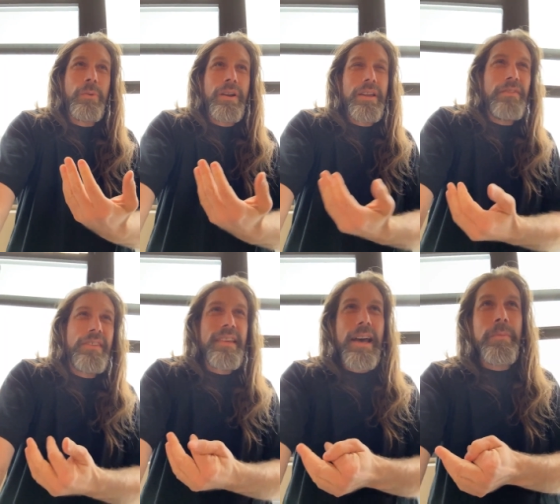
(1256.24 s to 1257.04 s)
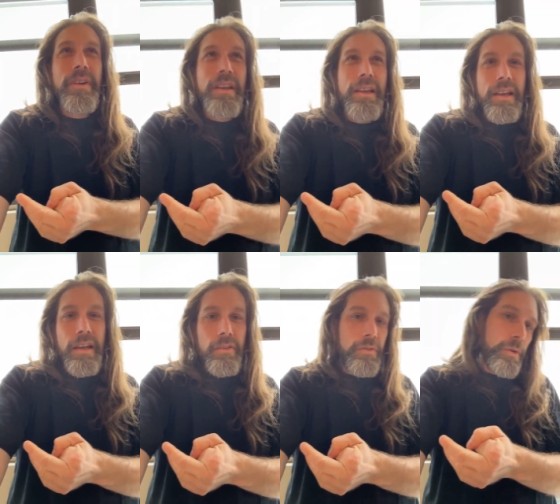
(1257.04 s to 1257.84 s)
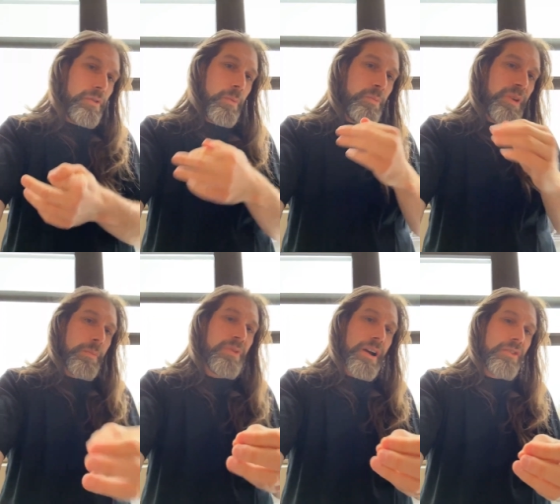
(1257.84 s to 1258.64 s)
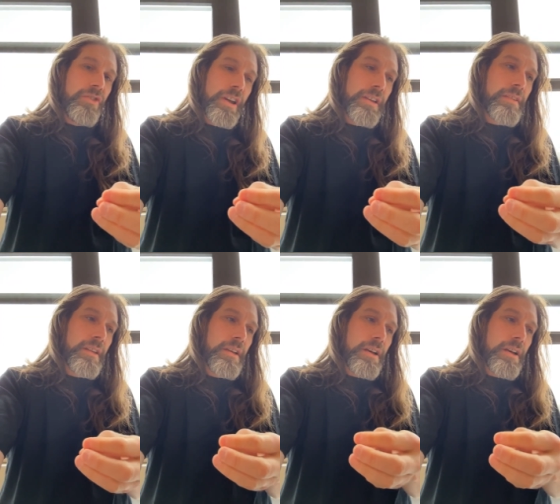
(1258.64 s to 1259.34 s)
at one given time. And so it's a big project.